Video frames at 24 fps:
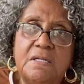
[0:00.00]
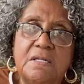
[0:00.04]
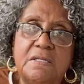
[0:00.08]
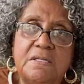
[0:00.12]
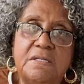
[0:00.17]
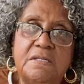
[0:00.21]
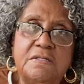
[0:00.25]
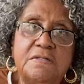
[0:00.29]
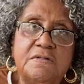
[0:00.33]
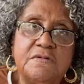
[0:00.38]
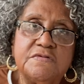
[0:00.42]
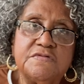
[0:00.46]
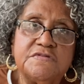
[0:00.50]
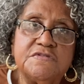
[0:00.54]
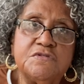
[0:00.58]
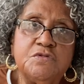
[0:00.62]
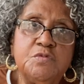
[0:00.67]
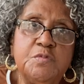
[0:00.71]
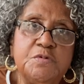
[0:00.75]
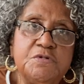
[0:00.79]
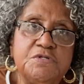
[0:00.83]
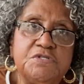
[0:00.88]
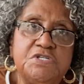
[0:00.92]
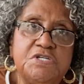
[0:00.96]
you know,
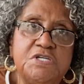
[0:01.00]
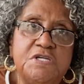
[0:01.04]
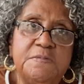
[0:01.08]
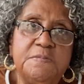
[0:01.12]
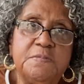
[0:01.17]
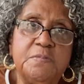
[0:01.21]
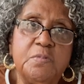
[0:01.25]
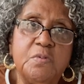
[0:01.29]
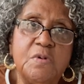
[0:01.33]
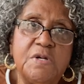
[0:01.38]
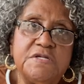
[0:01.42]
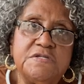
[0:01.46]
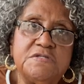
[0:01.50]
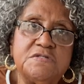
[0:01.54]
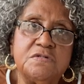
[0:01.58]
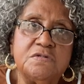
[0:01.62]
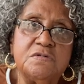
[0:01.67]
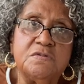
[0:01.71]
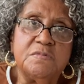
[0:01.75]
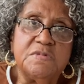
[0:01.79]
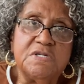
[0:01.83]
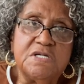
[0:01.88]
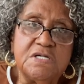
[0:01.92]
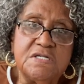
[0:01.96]
super cheap
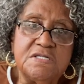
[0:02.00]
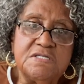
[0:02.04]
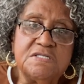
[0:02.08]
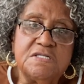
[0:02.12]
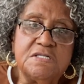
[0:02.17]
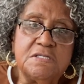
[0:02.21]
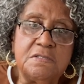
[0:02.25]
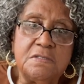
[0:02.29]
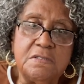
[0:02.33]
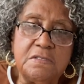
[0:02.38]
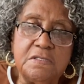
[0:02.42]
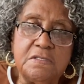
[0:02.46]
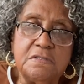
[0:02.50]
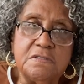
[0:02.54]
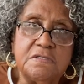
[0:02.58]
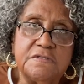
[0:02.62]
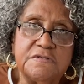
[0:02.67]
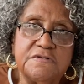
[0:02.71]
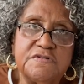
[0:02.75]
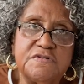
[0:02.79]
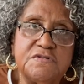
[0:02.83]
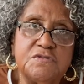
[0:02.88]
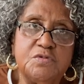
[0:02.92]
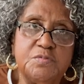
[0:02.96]
Western, because it'll
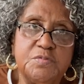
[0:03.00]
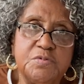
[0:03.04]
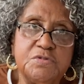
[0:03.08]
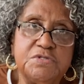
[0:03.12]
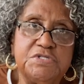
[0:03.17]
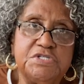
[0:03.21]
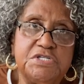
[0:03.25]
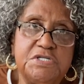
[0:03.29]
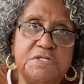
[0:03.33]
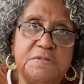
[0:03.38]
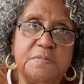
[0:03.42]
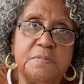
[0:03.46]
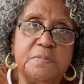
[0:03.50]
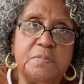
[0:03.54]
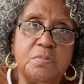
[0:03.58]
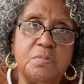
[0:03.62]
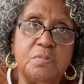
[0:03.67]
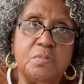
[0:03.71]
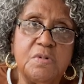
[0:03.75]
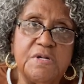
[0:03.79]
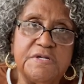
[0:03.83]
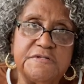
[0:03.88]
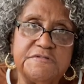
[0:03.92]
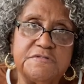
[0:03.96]
look super cheap
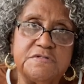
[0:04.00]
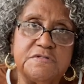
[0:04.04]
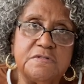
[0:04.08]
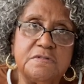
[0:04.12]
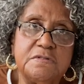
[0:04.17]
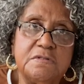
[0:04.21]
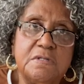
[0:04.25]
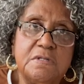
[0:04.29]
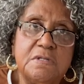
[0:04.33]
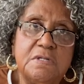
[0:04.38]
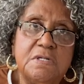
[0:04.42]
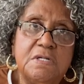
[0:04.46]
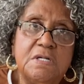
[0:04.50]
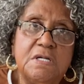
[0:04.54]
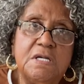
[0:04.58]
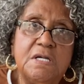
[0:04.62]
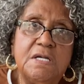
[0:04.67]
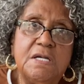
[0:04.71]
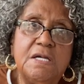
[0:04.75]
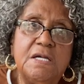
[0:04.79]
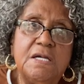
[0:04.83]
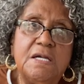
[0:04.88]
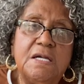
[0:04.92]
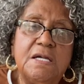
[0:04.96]
Western.
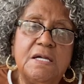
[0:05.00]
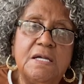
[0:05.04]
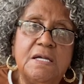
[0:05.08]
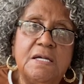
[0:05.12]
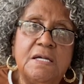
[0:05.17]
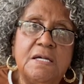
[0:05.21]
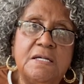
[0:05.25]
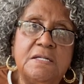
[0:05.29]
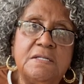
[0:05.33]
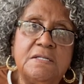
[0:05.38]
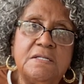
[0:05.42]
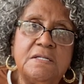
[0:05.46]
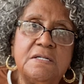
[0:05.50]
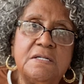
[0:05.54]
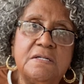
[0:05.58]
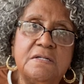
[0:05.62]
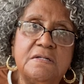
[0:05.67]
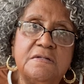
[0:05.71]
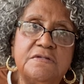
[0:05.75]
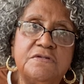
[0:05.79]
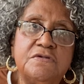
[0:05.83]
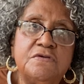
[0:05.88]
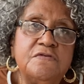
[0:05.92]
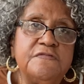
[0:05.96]
And
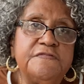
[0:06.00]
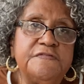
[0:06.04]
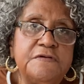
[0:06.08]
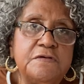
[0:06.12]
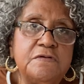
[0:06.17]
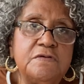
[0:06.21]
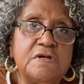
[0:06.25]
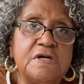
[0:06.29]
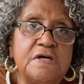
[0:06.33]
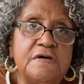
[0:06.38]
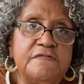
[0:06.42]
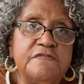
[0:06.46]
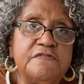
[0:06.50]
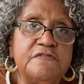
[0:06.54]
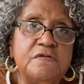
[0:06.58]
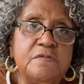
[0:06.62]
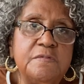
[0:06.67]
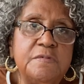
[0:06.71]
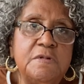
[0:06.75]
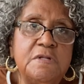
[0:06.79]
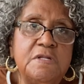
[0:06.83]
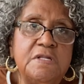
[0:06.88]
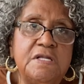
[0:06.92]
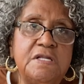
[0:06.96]
you'll feel
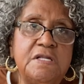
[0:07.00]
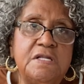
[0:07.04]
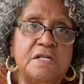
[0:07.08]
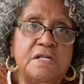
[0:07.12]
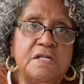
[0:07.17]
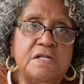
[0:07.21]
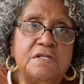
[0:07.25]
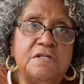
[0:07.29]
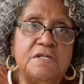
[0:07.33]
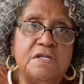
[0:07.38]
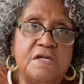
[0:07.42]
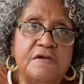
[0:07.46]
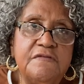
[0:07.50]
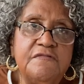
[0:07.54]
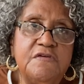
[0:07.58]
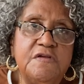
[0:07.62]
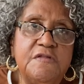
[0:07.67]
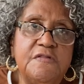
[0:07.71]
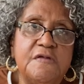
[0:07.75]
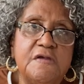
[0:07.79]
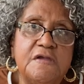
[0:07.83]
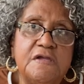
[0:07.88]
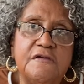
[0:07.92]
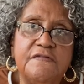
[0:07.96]
comfortable in it and
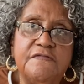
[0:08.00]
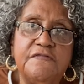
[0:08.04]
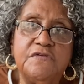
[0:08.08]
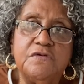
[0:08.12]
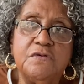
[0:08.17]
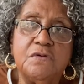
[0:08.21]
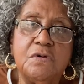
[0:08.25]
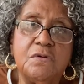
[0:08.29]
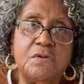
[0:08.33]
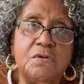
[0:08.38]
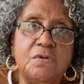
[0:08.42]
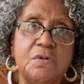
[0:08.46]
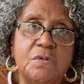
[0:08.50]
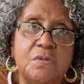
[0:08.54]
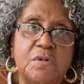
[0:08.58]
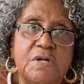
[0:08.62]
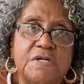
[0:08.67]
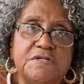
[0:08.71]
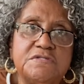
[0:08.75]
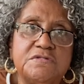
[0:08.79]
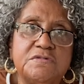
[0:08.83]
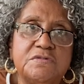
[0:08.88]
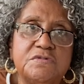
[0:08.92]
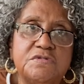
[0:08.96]
everything if you go to a
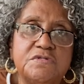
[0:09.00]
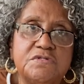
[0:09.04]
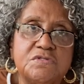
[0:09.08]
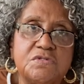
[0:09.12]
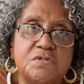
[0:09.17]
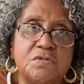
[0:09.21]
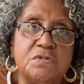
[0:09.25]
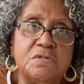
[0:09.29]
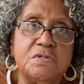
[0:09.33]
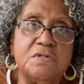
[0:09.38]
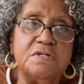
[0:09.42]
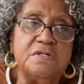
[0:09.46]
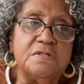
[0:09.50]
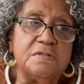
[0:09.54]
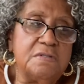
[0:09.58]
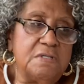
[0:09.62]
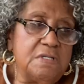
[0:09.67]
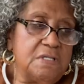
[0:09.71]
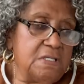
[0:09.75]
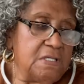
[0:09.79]
Western store and